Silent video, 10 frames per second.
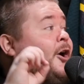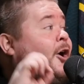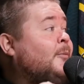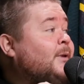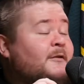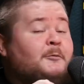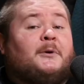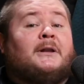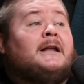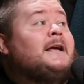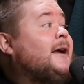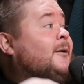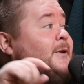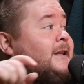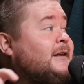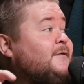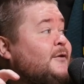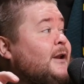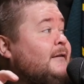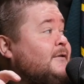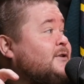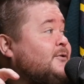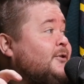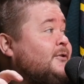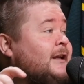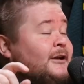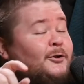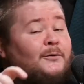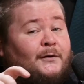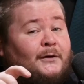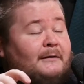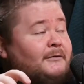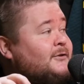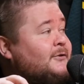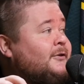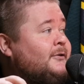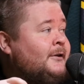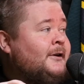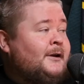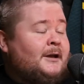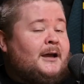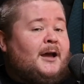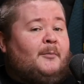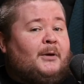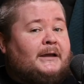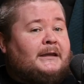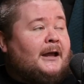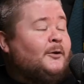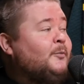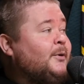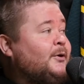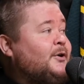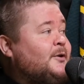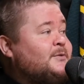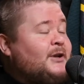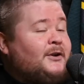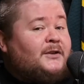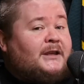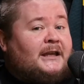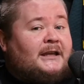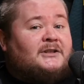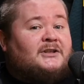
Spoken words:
Unbelievable. And when you get a few levels through it, like a good few levels through it, a big yellow bird comes out of the cage.